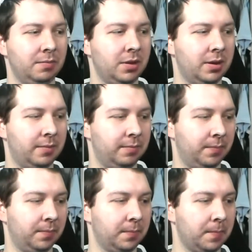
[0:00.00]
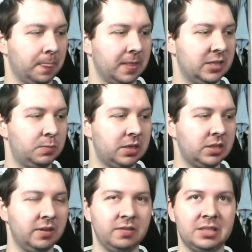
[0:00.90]
Um,
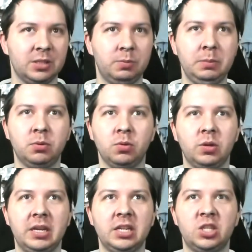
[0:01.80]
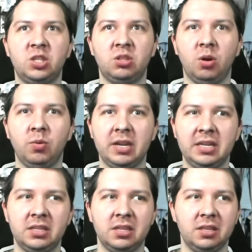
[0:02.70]
especially since people get so
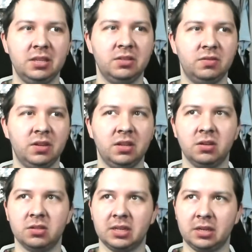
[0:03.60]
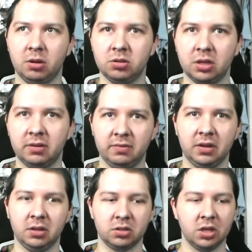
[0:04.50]
into these videos, like ghost hunting
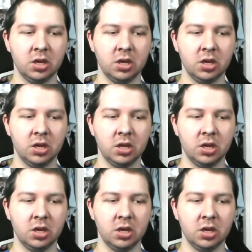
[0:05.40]
videos,